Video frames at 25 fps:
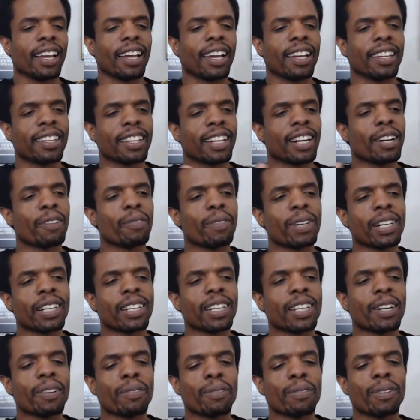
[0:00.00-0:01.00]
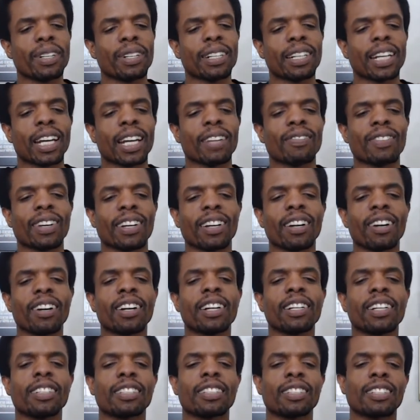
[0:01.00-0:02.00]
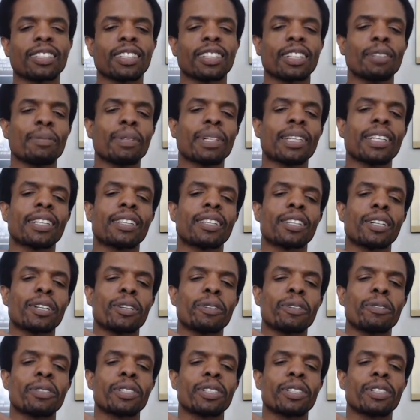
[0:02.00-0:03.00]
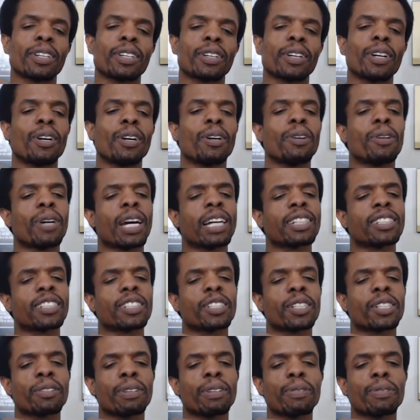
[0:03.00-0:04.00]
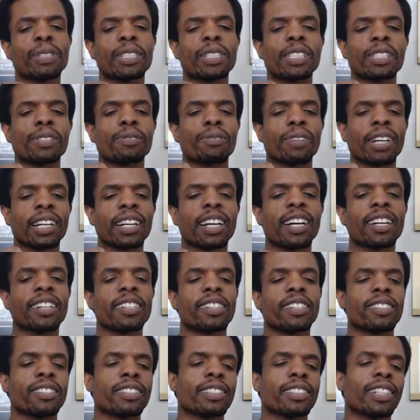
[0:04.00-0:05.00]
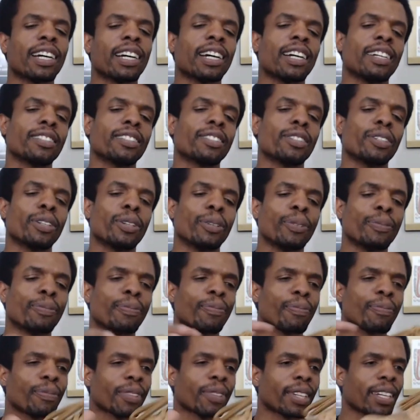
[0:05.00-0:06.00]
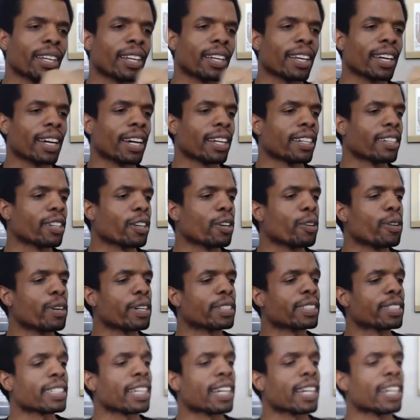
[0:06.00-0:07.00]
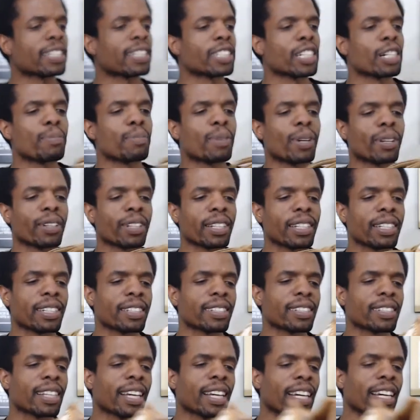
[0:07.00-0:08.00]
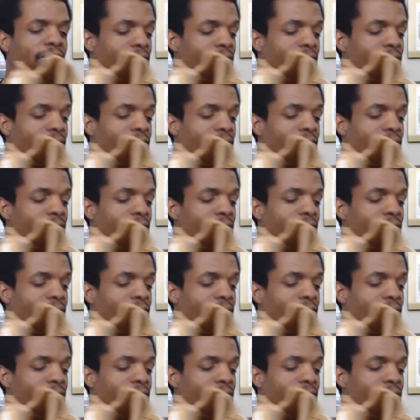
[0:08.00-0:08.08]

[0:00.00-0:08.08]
And then I went in there one day. I'm like, all right, let me get those. I'm like, oh, actually, you know what? We just ran out of your size, so I had to go a size up on these.